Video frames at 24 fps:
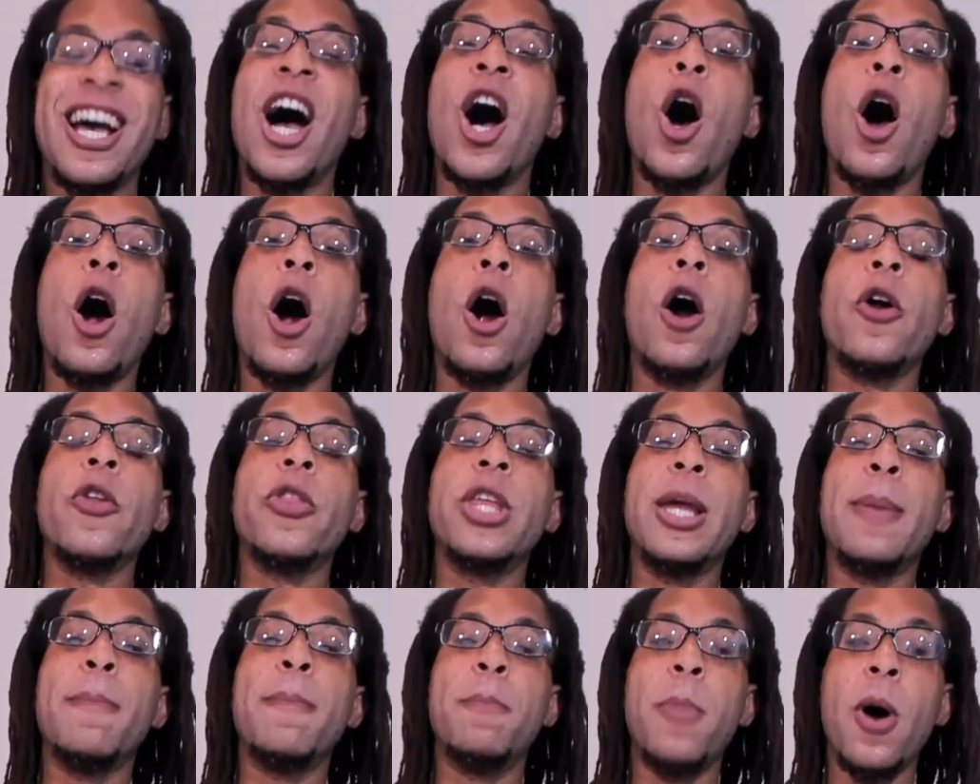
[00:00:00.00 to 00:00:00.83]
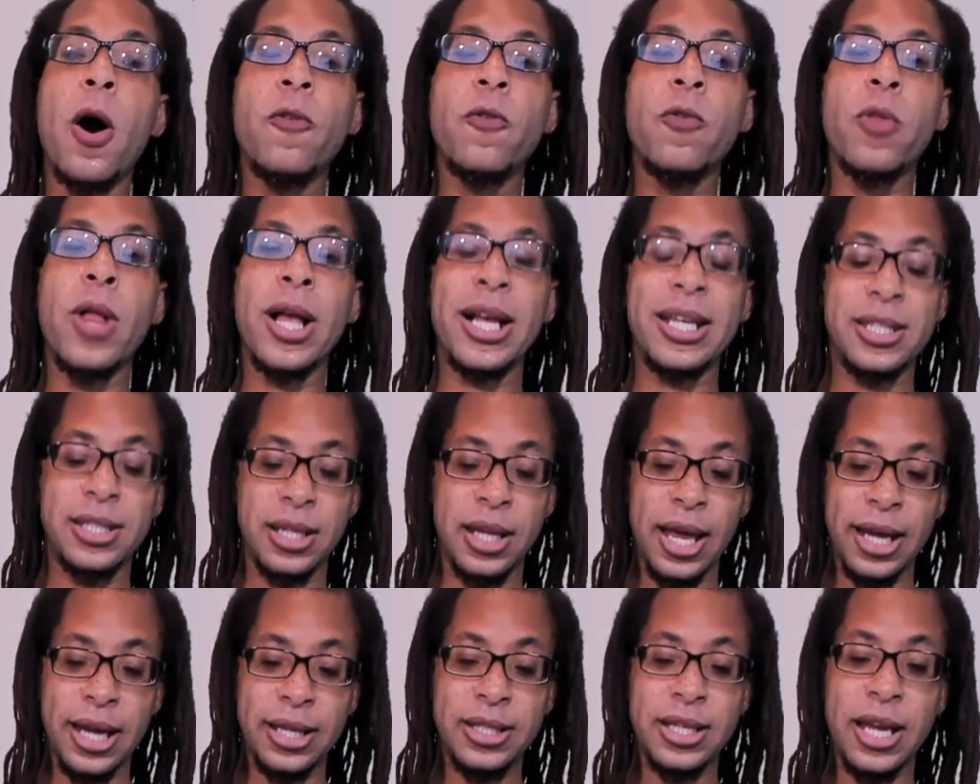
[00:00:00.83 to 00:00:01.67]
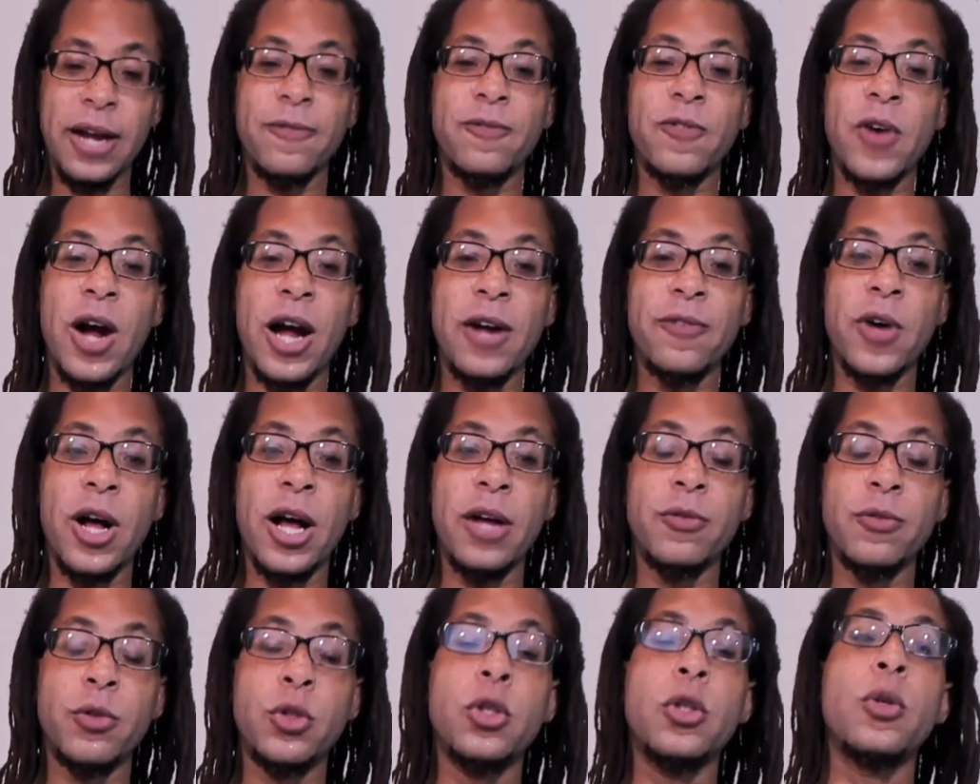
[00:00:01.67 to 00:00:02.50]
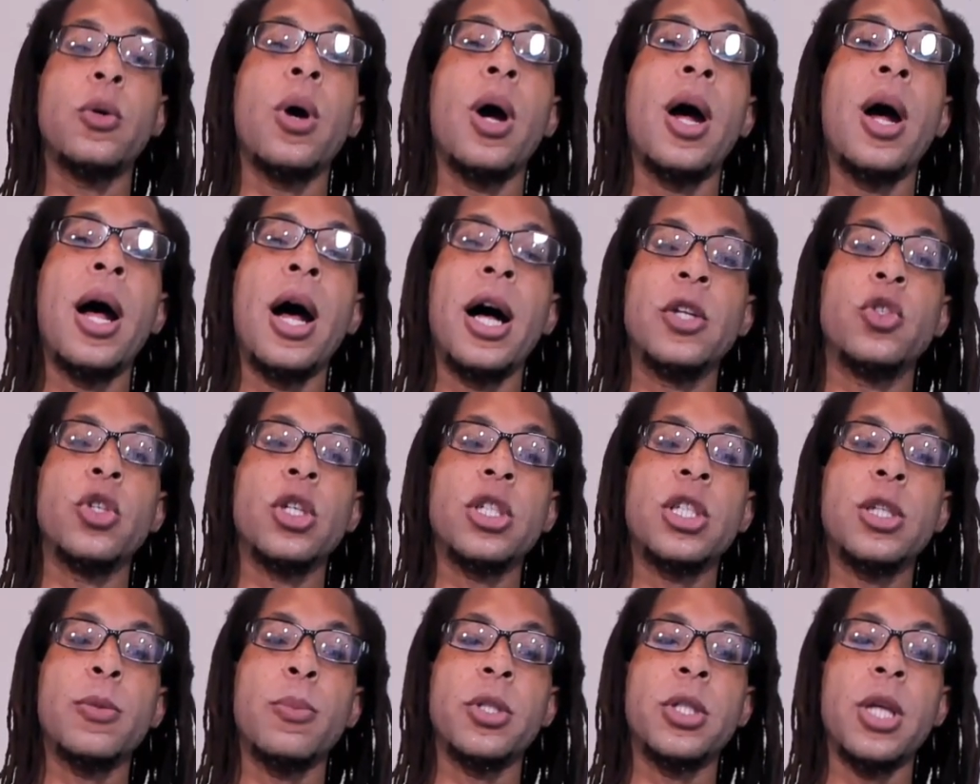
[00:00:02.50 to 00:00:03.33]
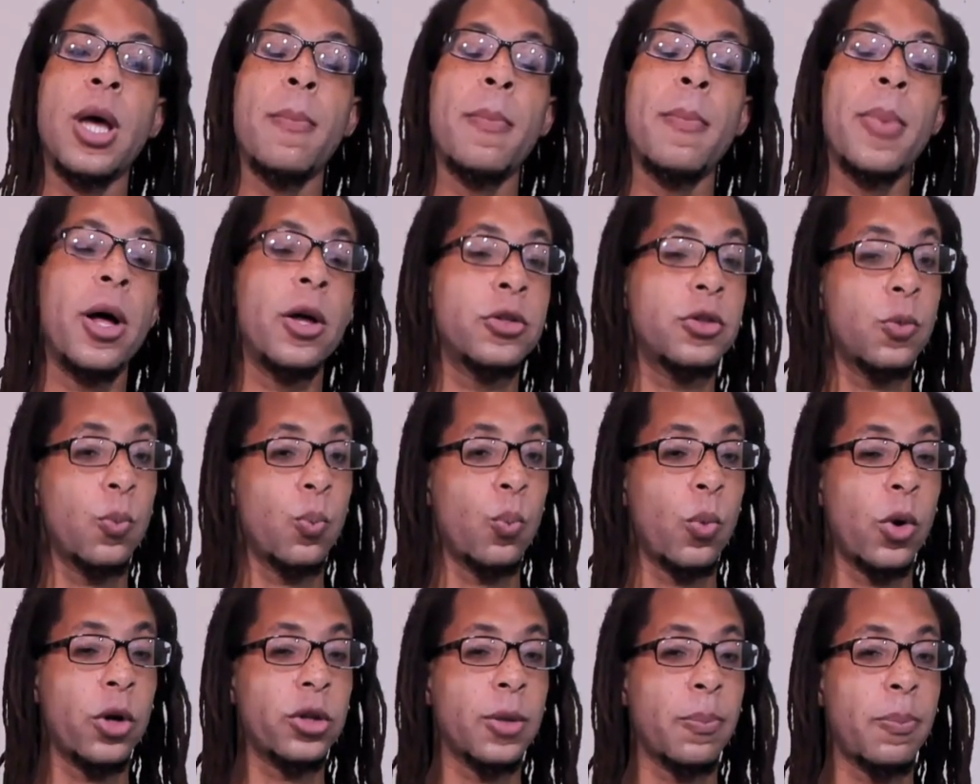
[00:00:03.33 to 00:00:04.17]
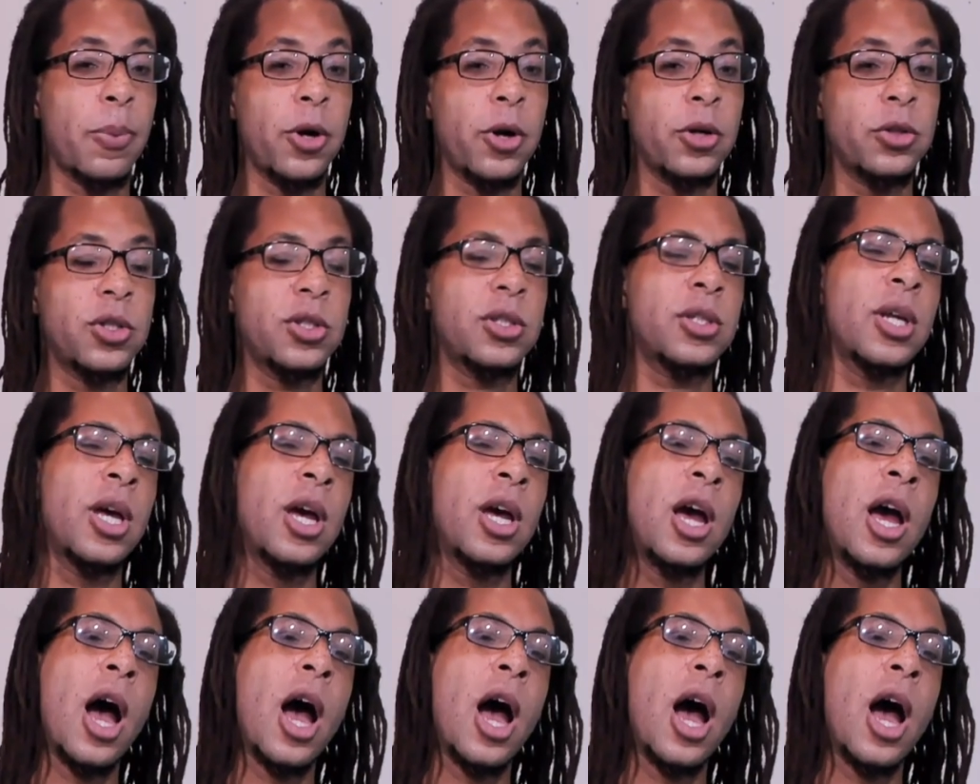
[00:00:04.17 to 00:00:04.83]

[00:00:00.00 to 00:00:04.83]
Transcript: Are the Bowflex Selecttech 552 adjustable dumbbells worth the purchase?